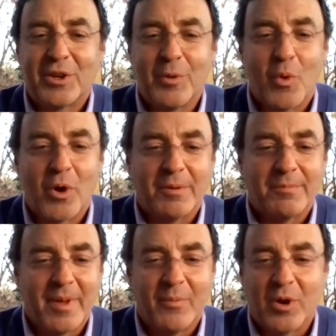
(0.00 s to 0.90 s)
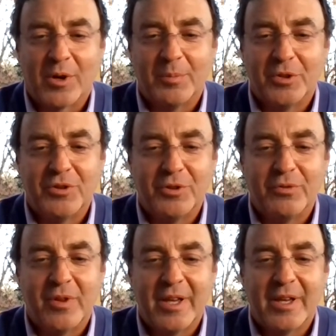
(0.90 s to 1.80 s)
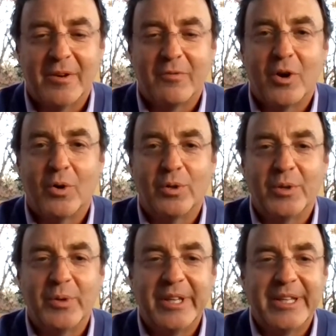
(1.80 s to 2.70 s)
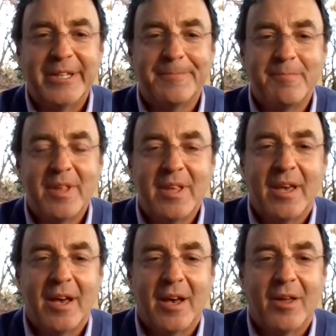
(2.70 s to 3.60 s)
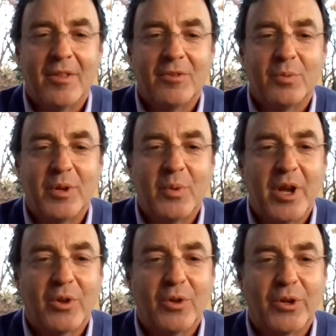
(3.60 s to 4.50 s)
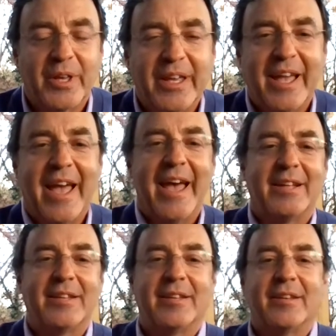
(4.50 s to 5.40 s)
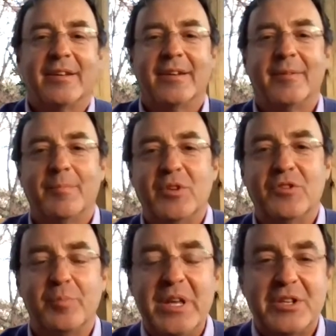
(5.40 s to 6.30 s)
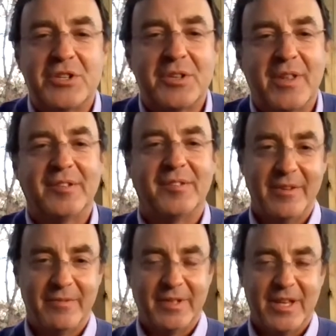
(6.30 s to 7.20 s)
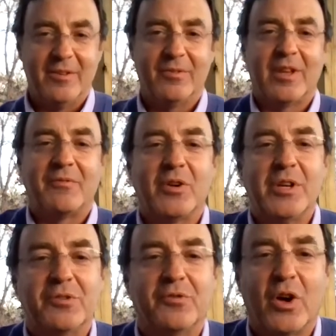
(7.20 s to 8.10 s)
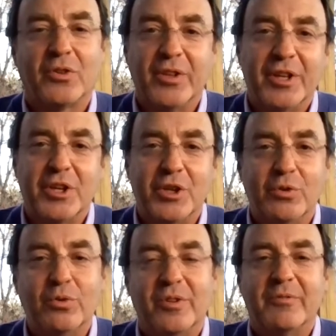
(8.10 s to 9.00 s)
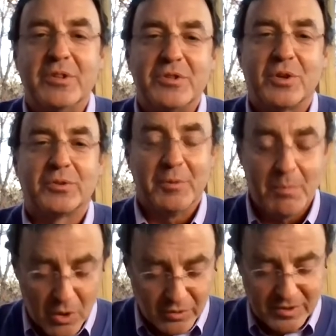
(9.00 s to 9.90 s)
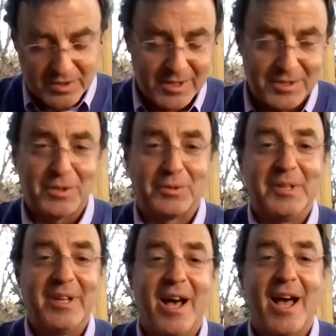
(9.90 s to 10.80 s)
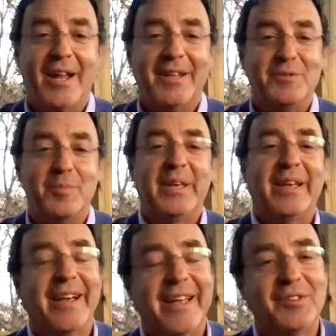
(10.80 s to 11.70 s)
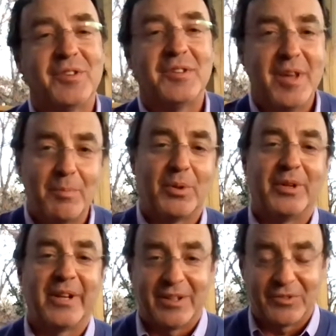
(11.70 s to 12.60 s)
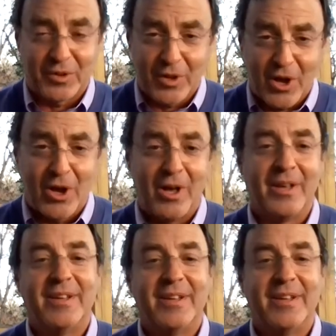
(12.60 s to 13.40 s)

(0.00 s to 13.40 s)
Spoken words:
Good morning and welcome to Tuesday of Holy Week. This week we are looking at the speech that Stephen gives after he is falsely accused of insulting Moses and insulting God and speaking against the temple and against the law.